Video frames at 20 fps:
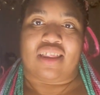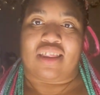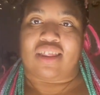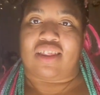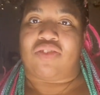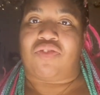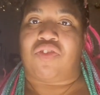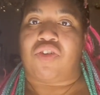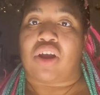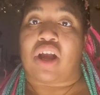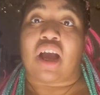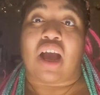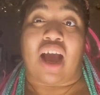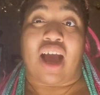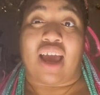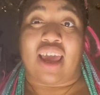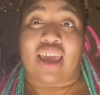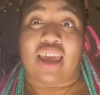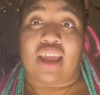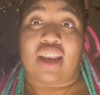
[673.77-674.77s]

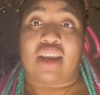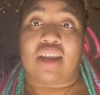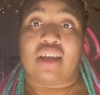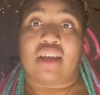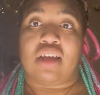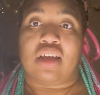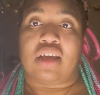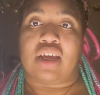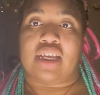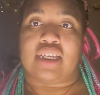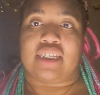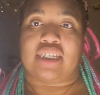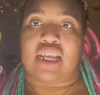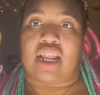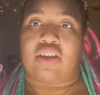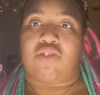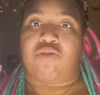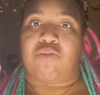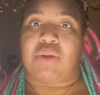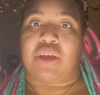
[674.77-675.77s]
forgotten
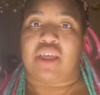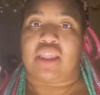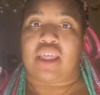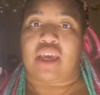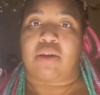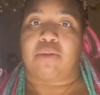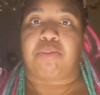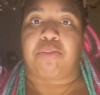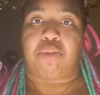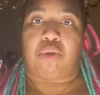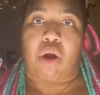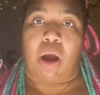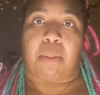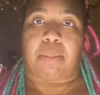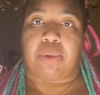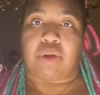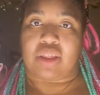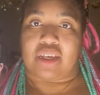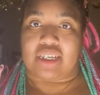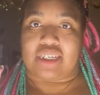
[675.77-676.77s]
instead of being like
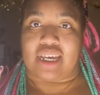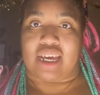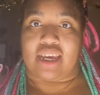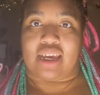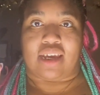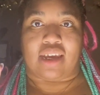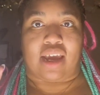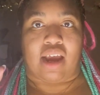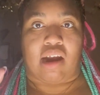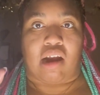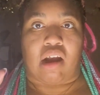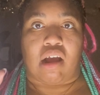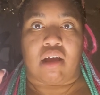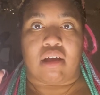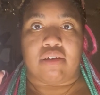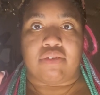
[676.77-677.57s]
properly taken care